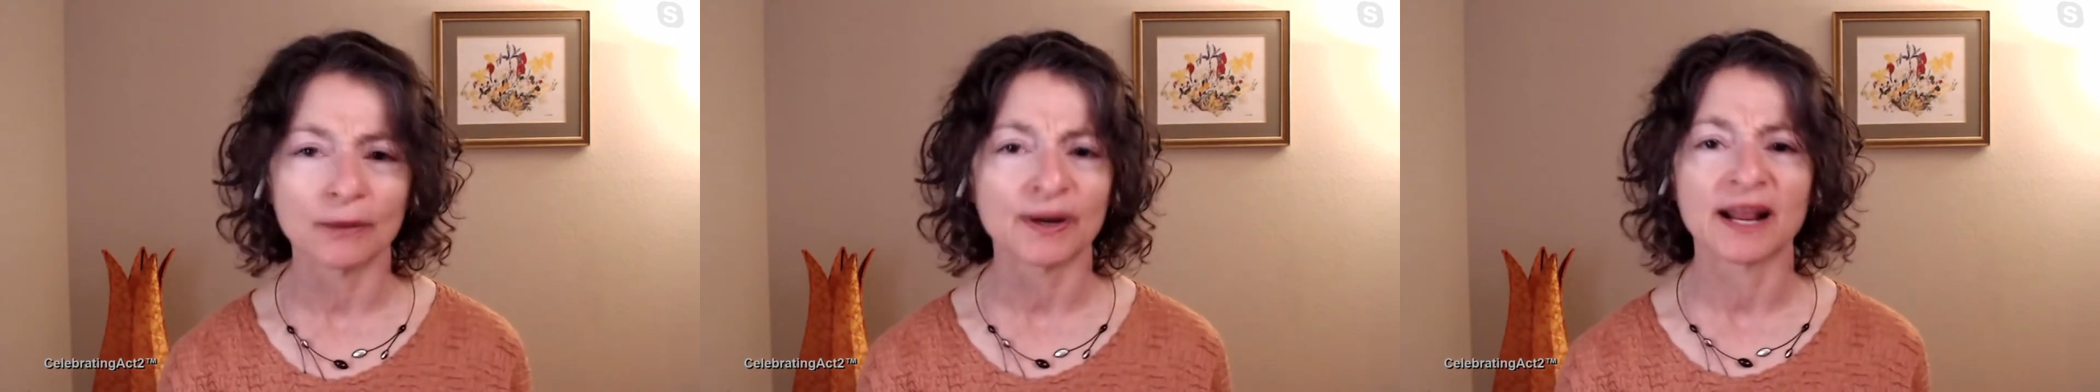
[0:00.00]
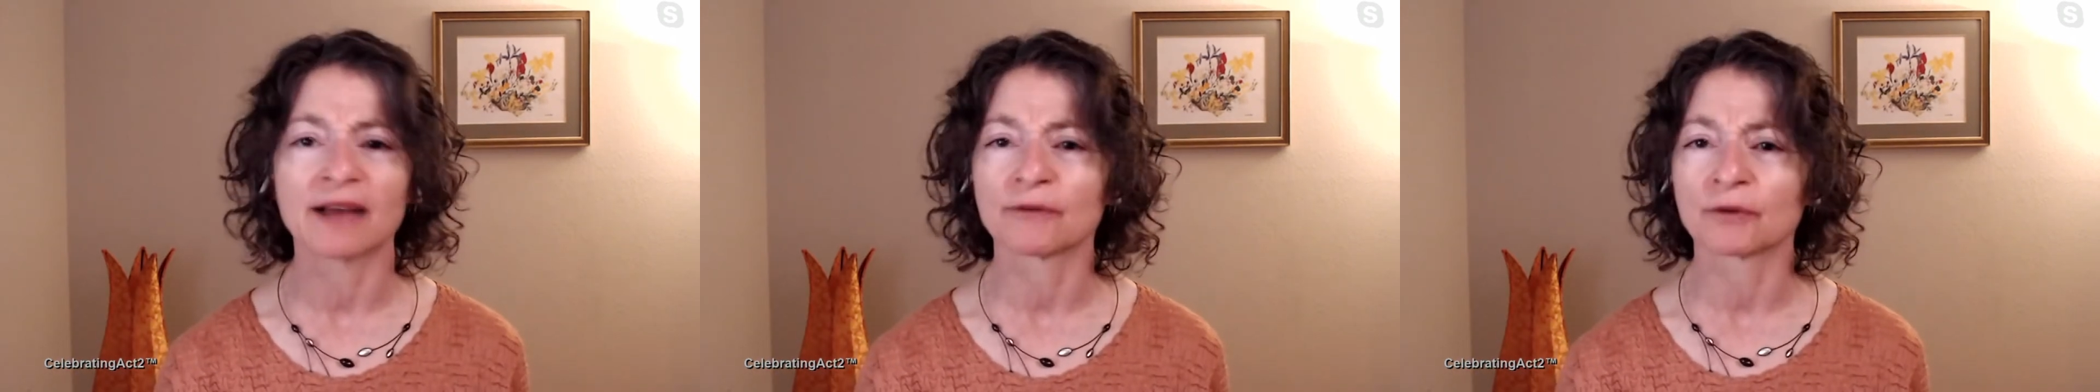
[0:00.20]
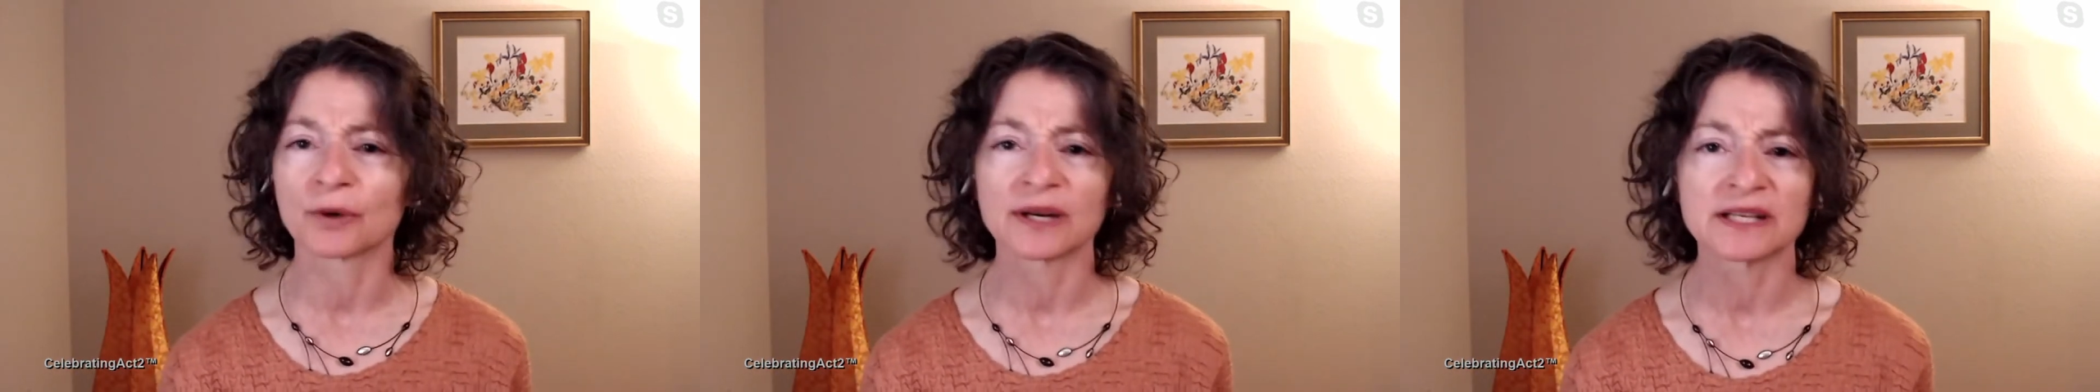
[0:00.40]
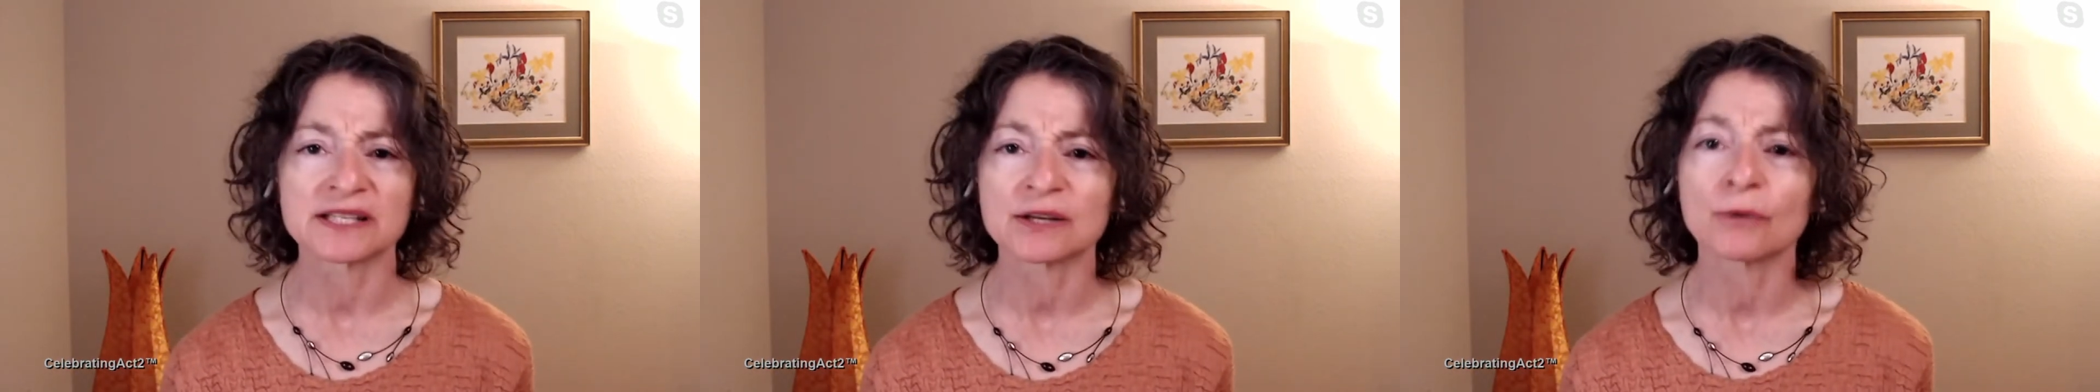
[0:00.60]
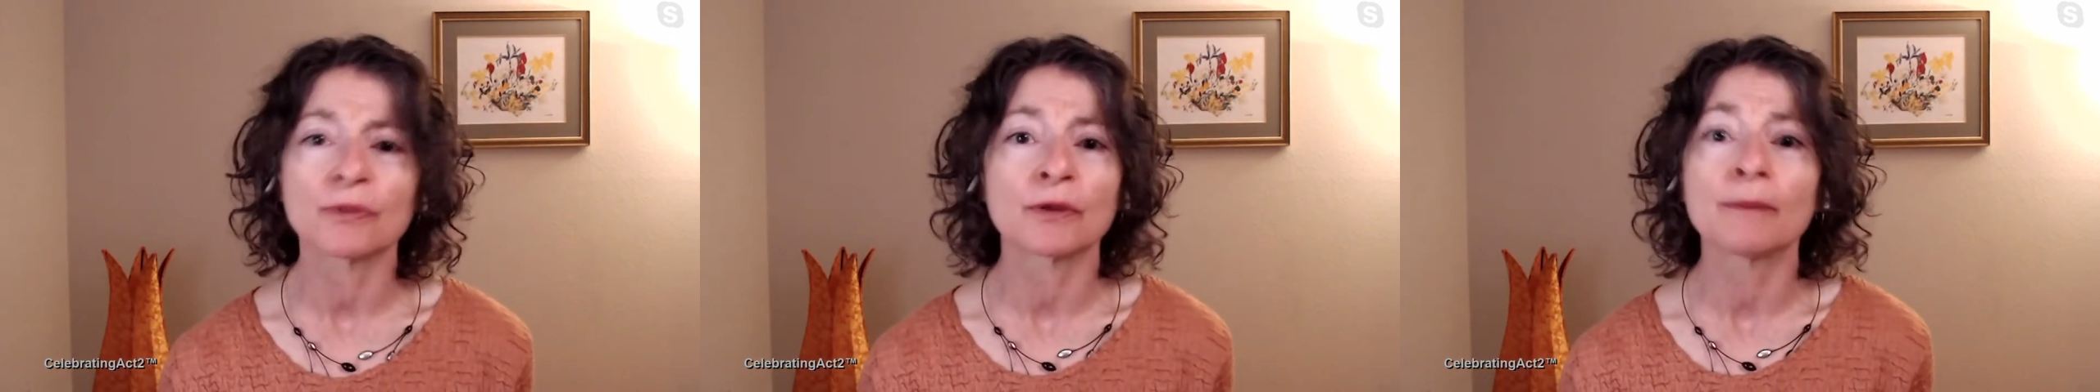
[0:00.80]
and whatever and
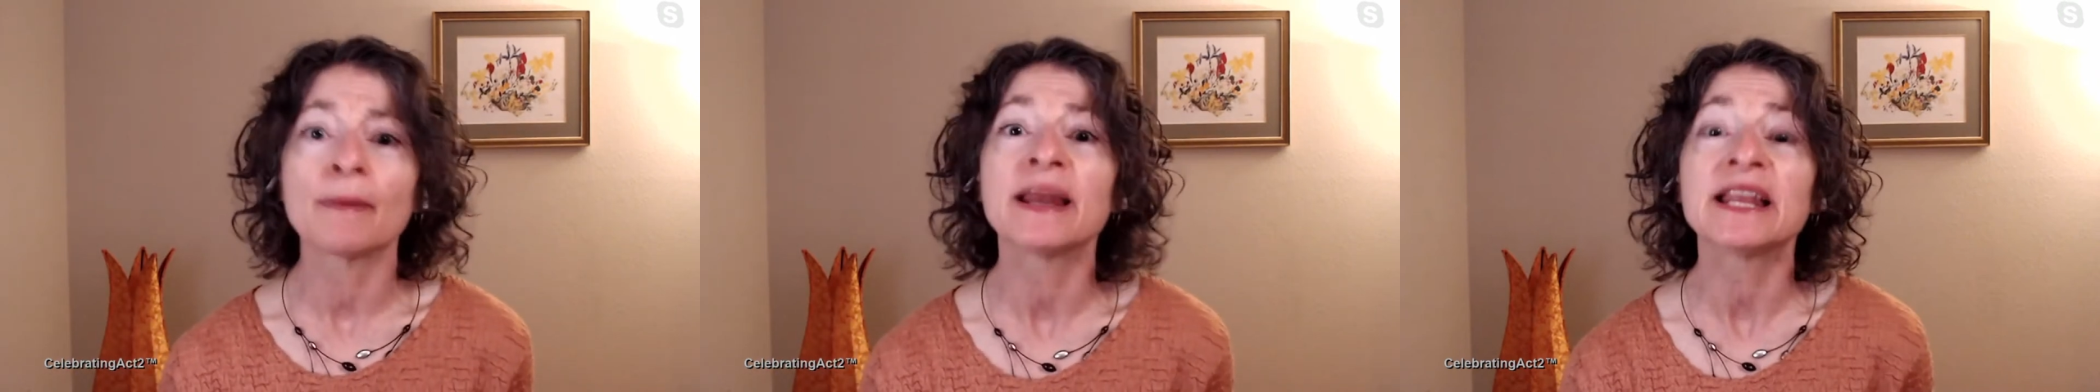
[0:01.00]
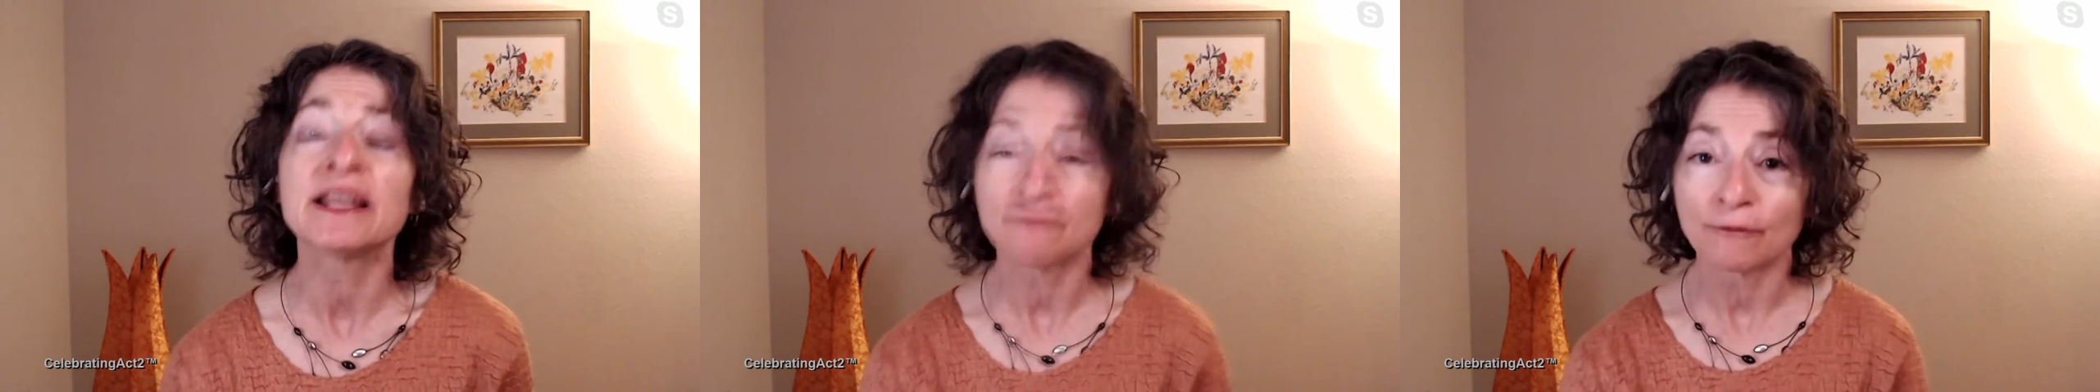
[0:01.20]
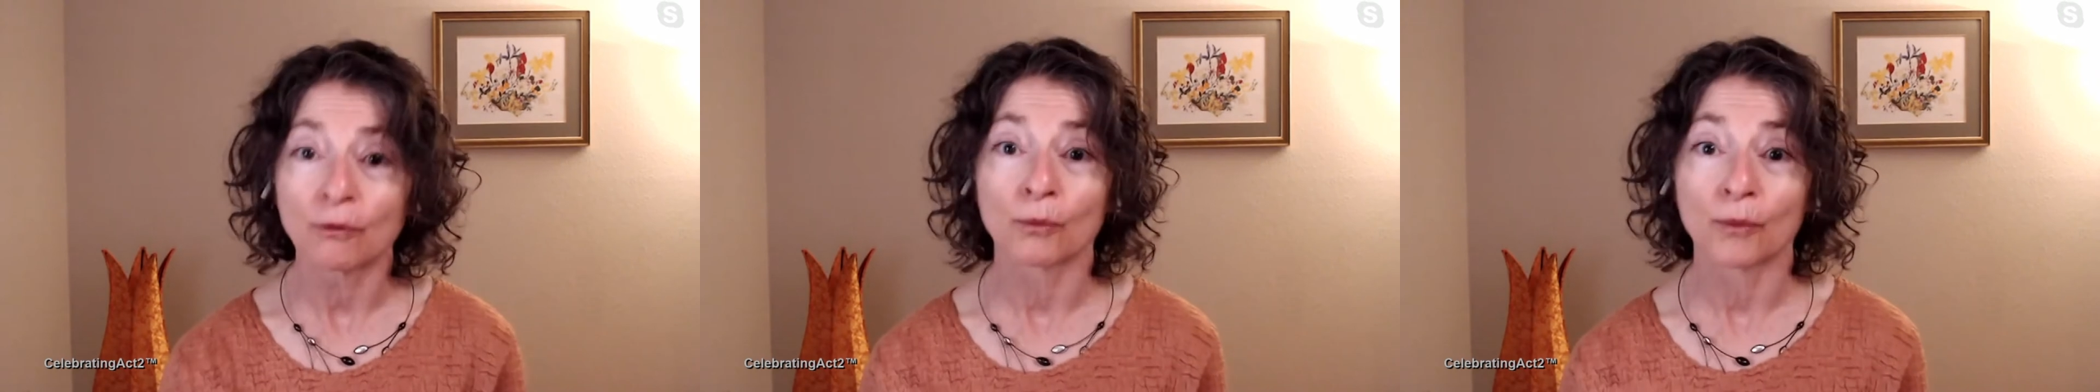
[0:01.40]
so there are many